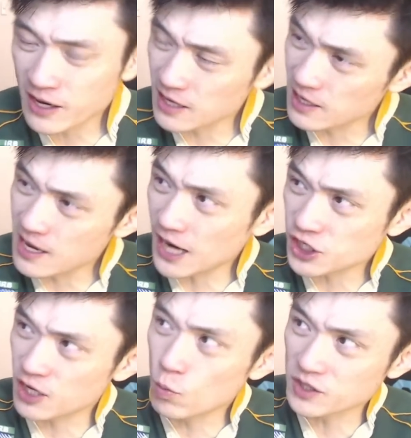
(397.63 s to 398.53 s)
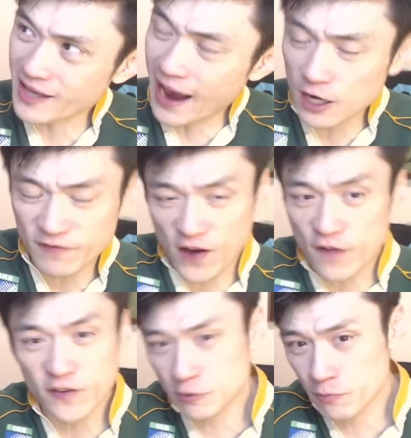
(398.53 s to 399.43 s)
He actually was out of
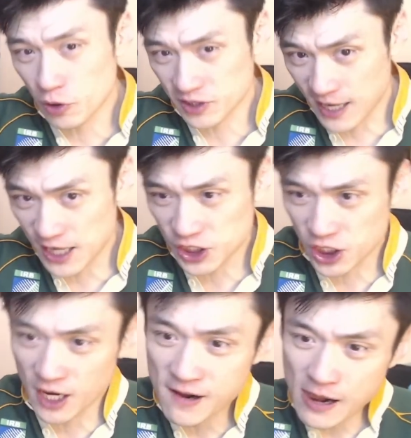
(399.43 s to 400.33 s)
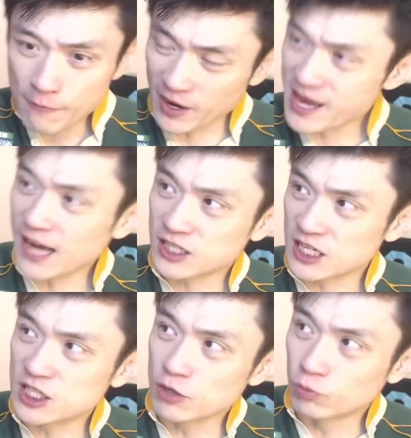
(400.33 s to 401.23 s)
favor of the Springboks last year, but he
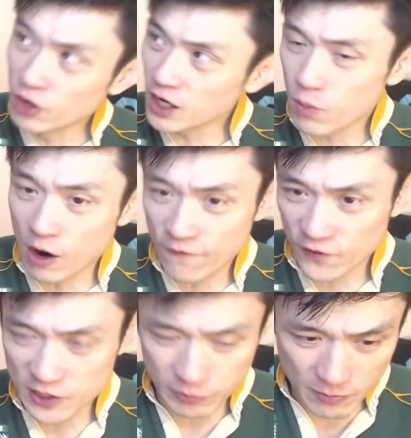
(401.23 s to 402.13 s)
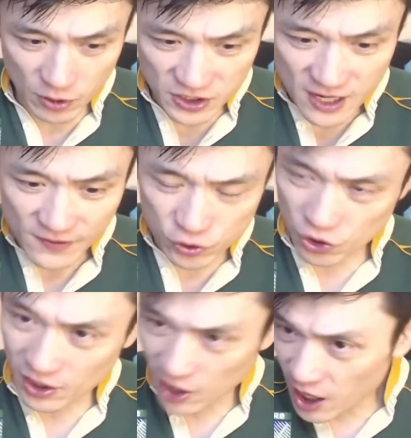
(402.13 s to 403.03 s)
did really well for the Springboks
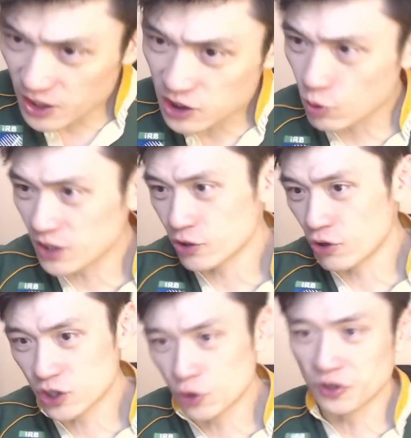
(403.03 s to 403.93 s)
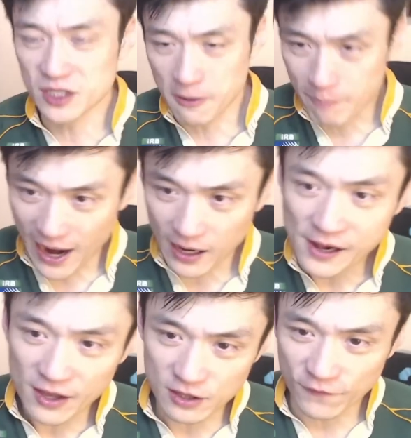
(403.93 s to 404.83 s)
during the Lions tour, so it's good to see him back
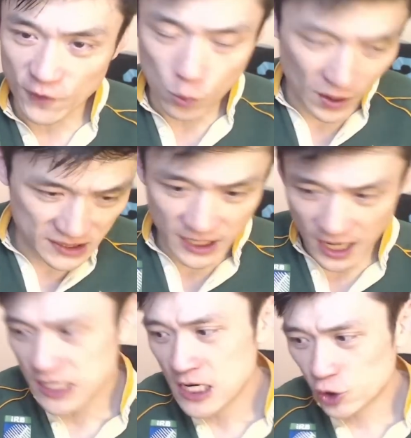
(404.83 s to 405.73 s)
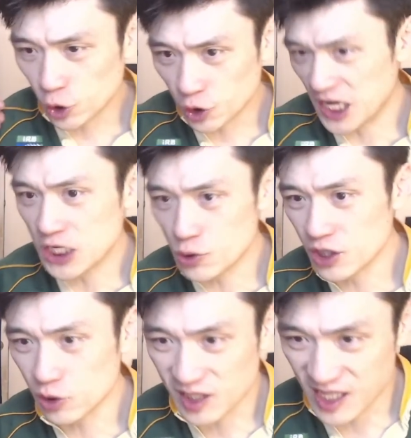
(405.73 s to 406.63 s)
in the fold once again due to
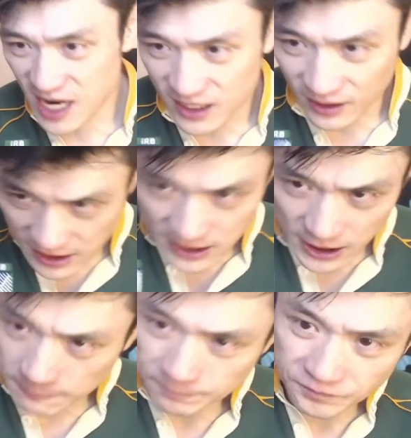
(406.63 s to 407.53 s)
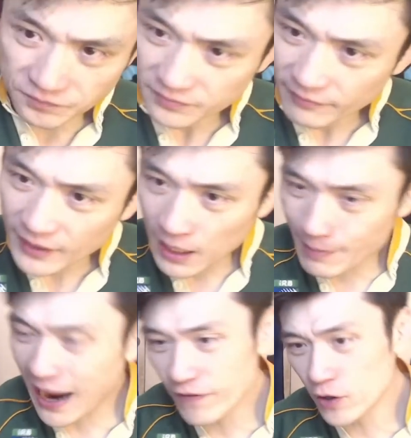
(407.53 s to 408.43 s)
injuries to Sia Khaleesi.
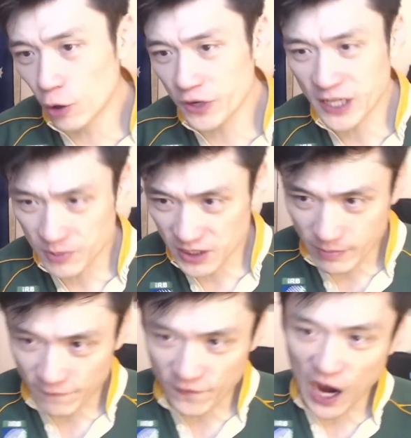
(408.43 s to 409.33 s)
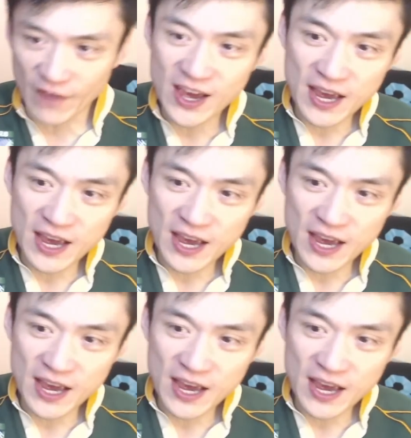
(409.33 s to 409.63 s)
Marvin Norrie comes in number 5.